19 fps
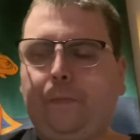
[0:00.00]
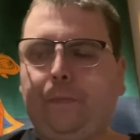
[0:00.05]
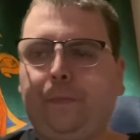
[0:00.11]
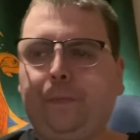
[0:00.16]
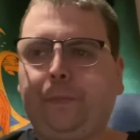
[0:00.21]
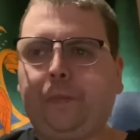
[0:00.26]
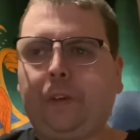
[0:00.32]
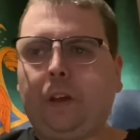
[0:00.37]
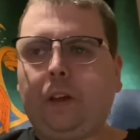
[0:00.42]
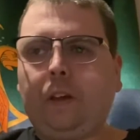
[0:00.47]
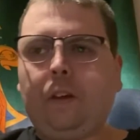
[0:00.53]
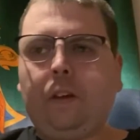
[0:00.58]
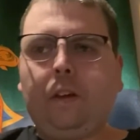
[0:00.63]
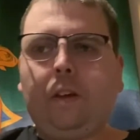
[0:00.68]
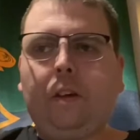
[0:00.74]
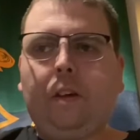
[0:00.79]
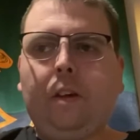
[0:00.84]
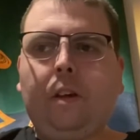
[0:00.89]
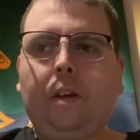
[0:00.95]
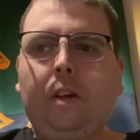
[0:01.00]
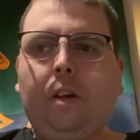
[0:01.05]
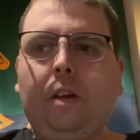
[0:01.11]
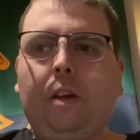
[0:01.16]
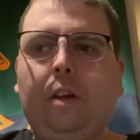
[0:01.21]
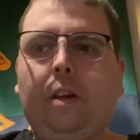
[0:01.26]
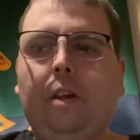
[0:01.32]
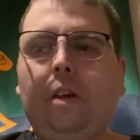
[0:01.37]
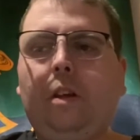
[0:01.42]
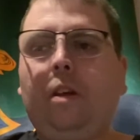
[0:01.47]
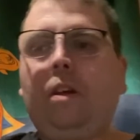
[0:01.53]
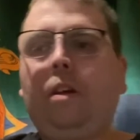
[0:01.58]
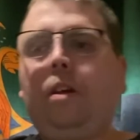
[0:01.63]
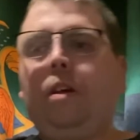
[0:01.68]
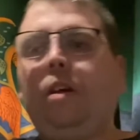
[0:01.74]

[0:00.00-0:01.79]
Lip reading: No one is speaking in this clip.